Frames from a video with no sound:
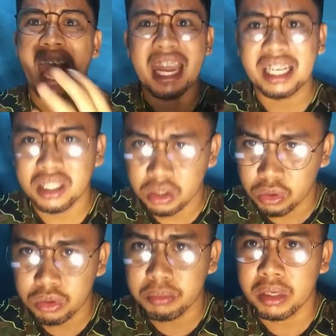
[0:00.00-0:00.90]

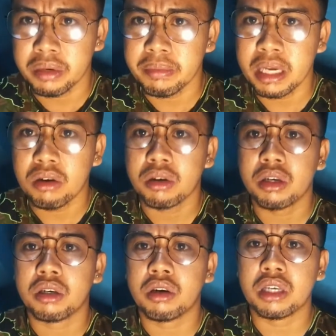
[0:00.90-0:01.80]
anecdote maybe
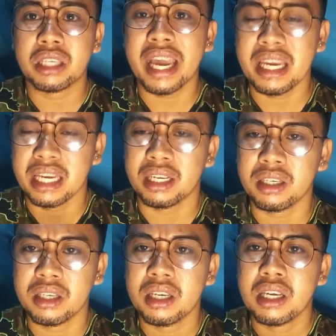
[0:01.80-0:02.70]
or a saying